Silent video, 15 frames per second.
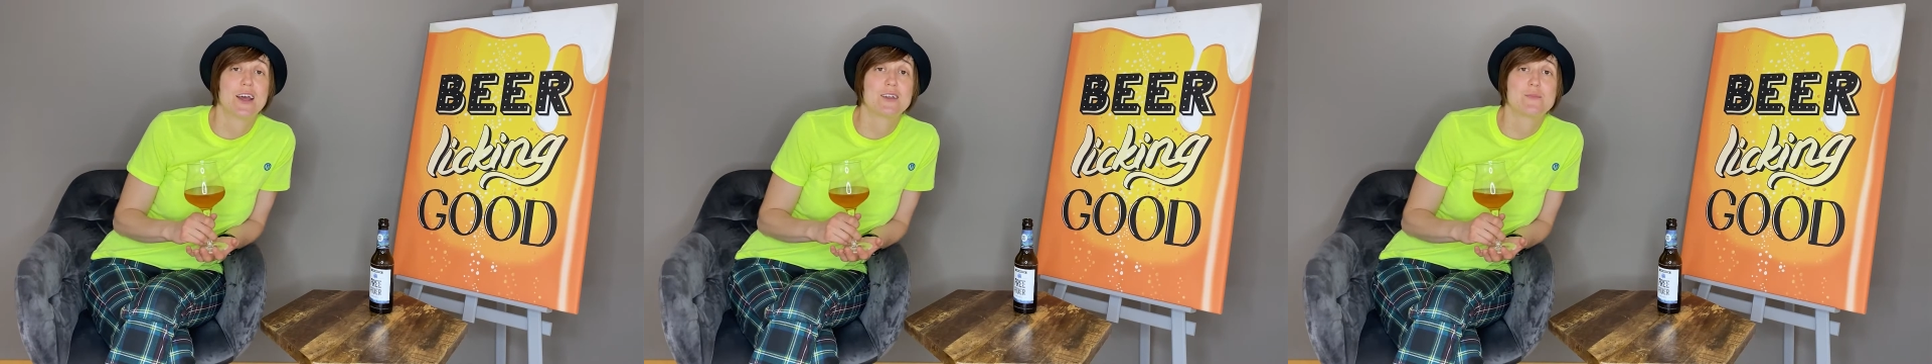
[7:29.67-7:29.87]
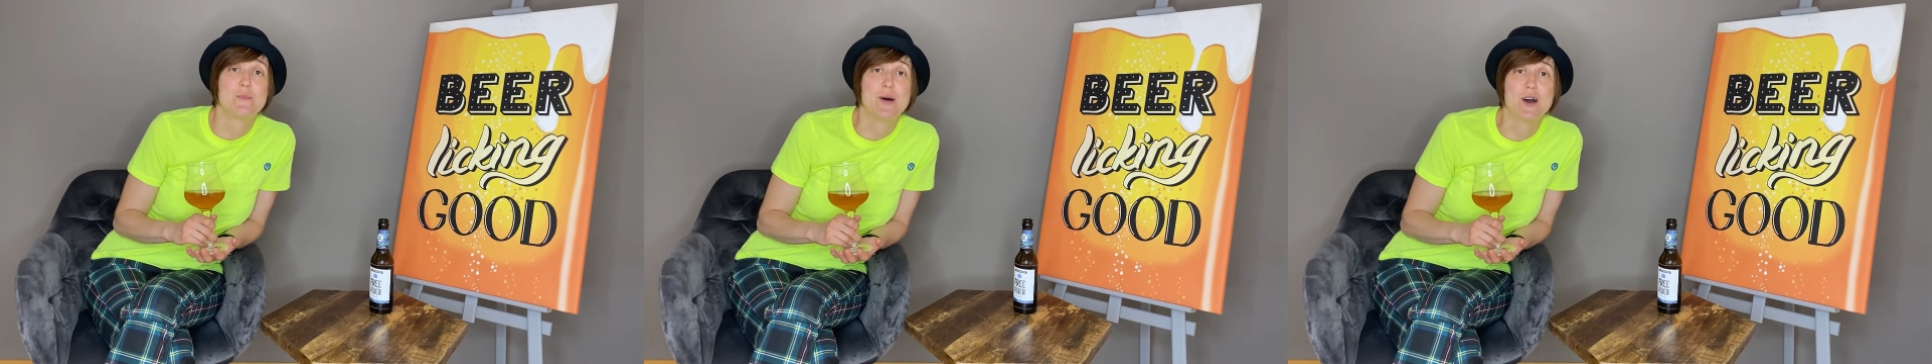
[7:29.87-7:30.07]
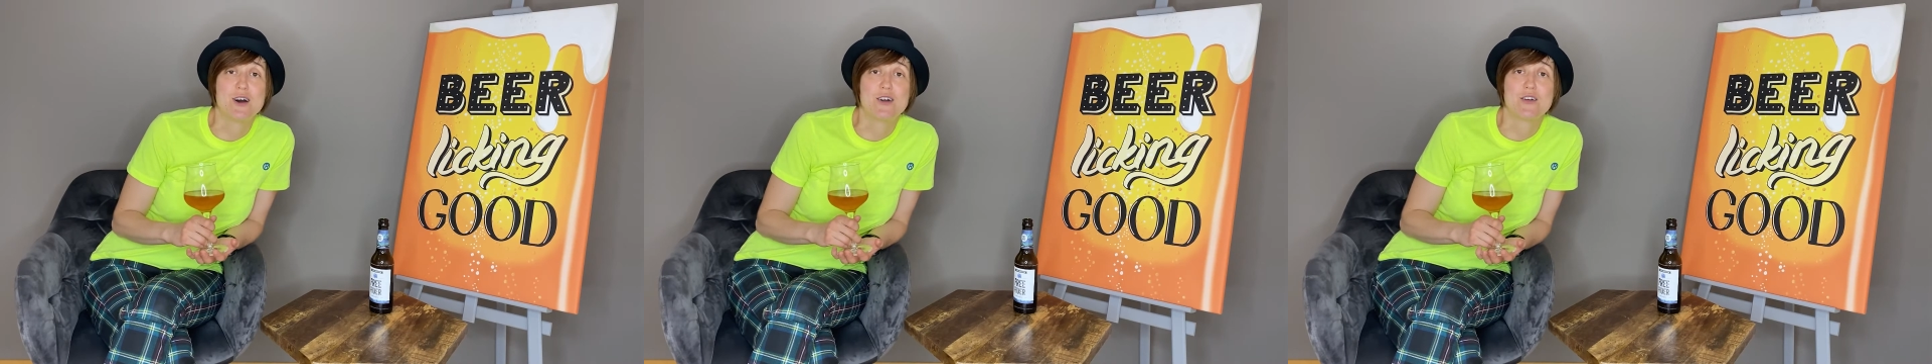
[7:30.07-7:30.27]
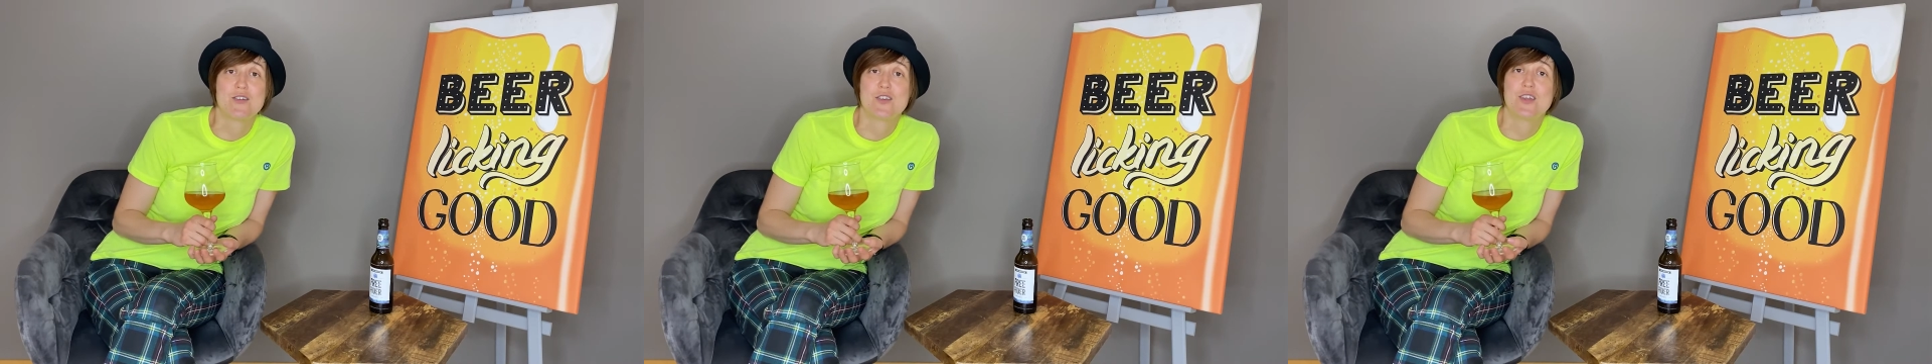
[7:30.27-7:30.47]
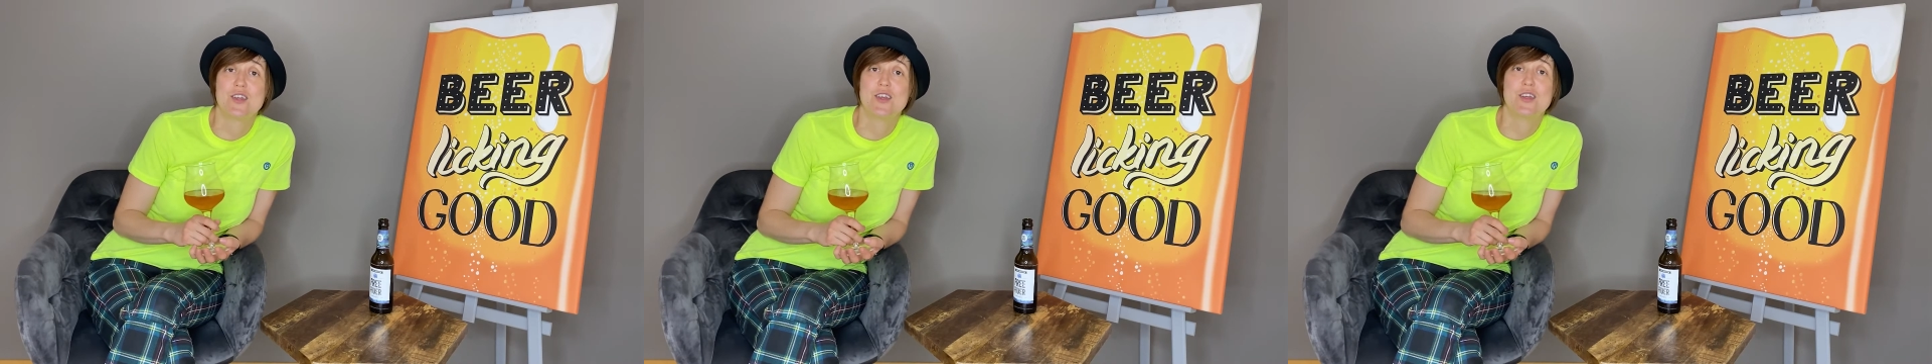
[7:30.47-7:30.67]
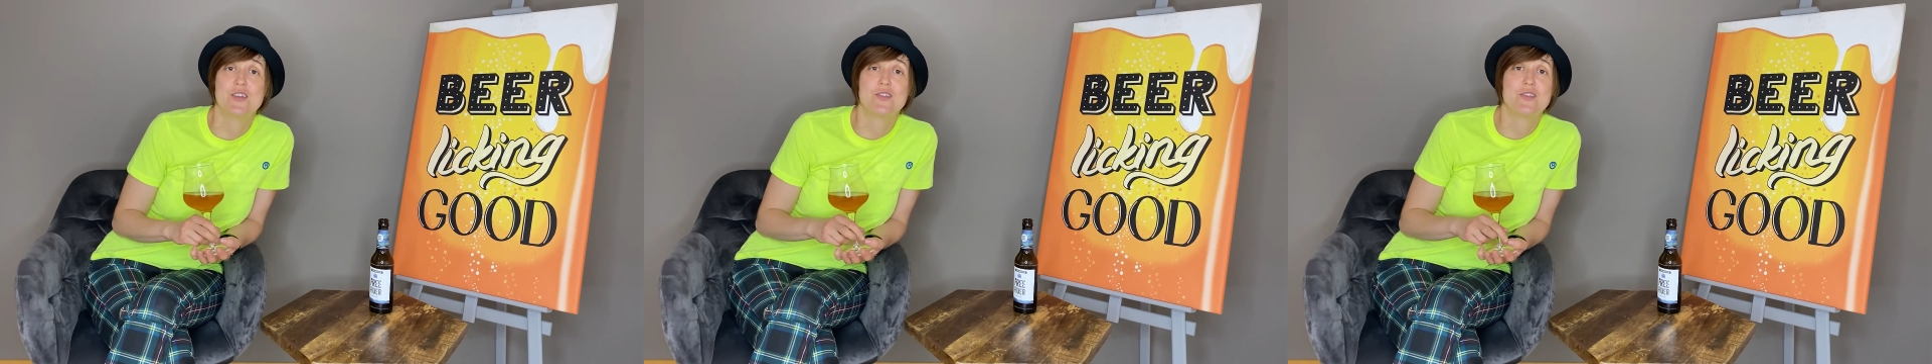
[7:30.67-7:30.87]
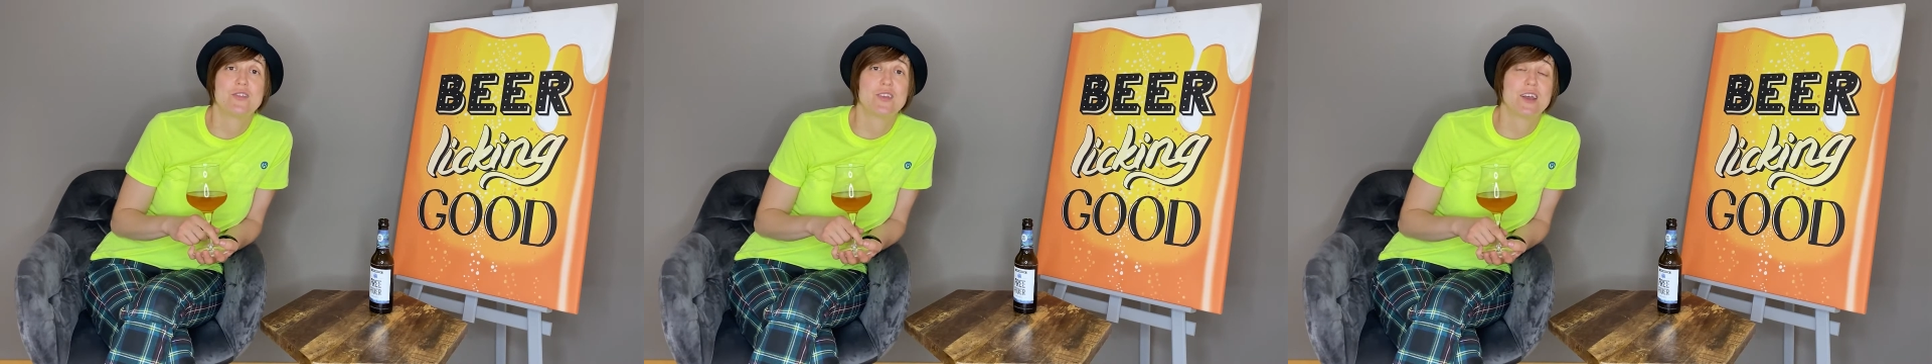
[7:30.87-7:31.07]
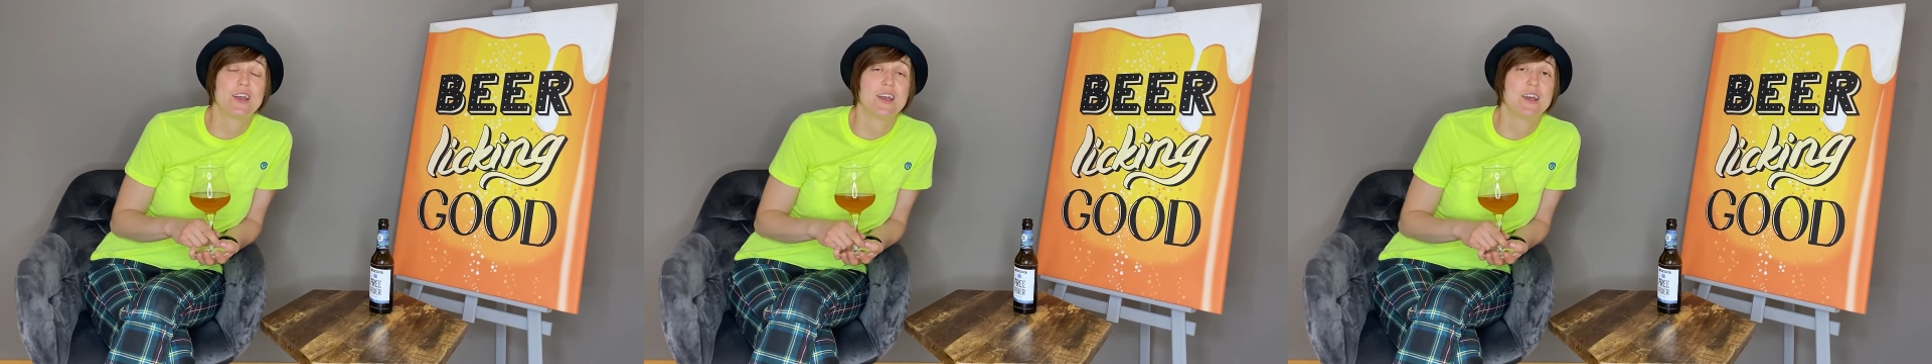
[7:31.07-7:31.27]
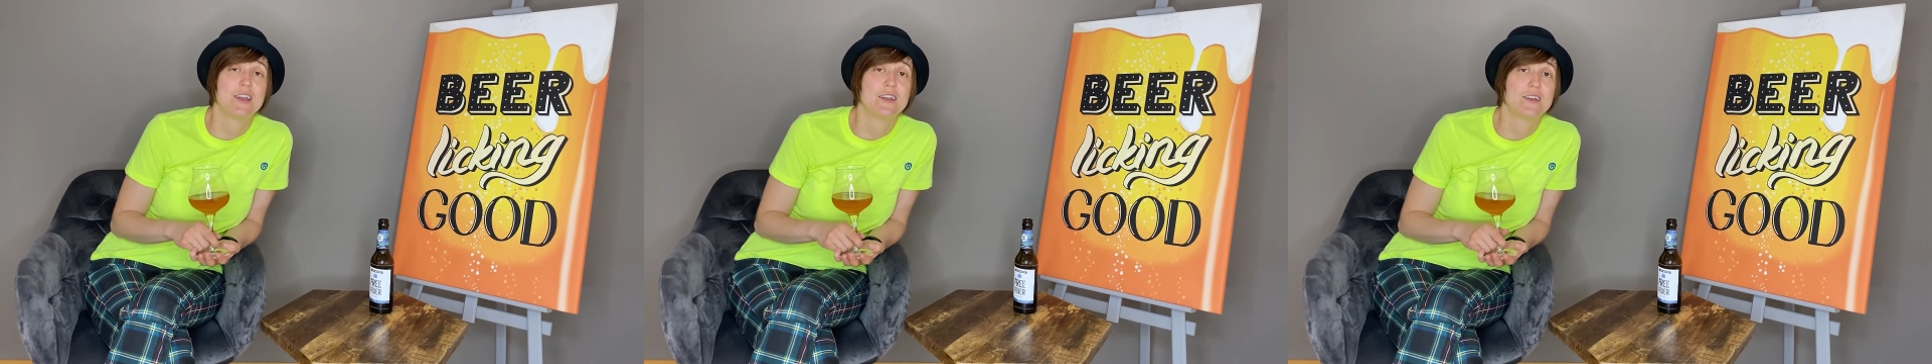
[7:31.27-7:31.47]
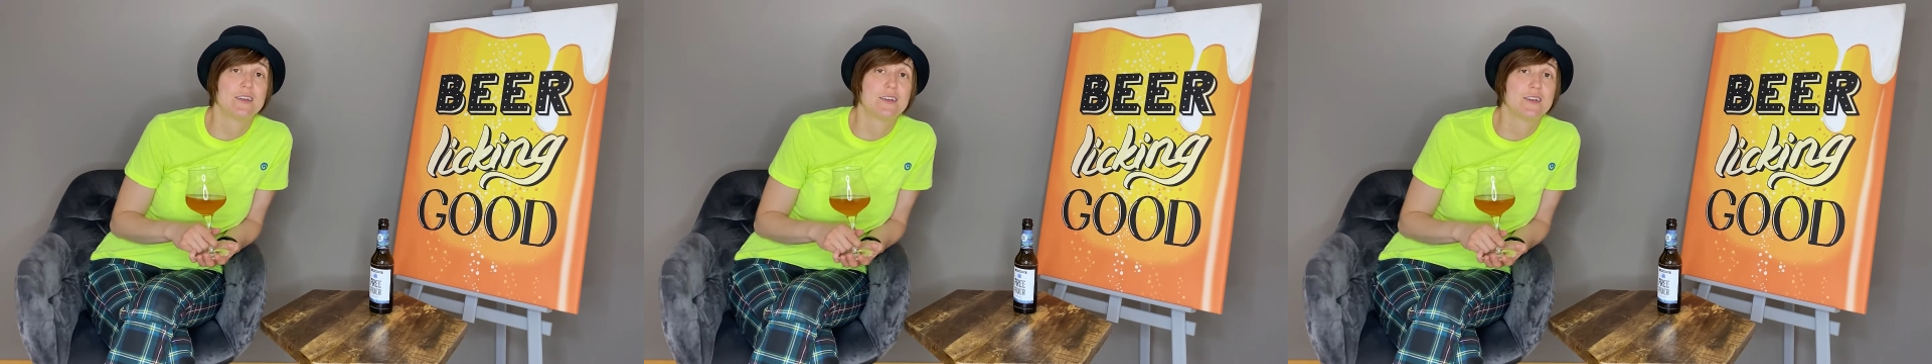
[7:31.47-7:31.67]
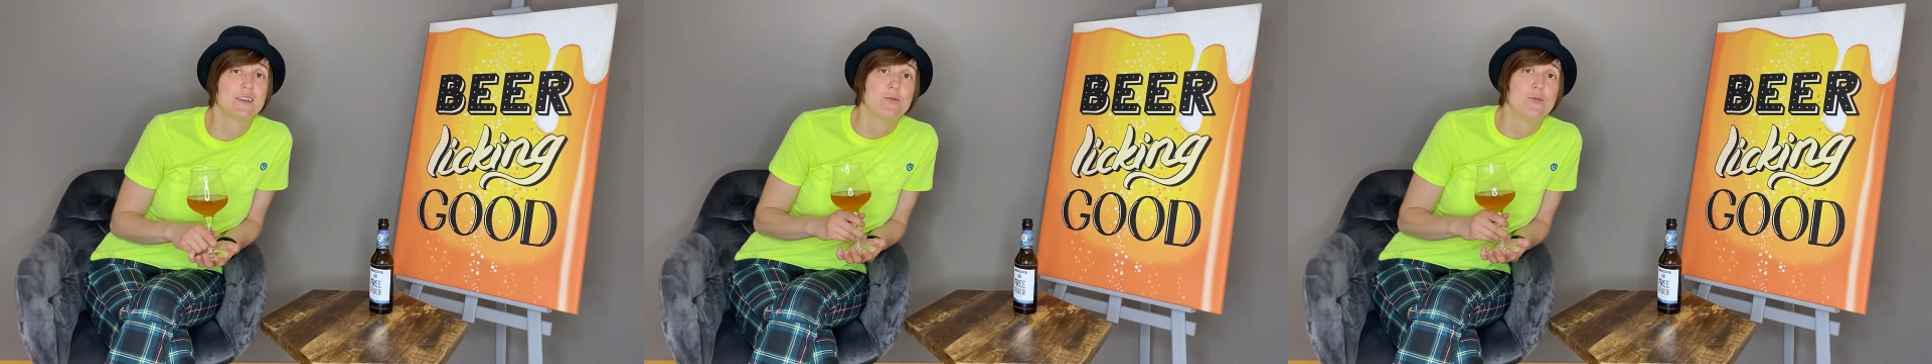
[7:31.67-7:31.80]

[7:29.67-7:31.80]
at parties and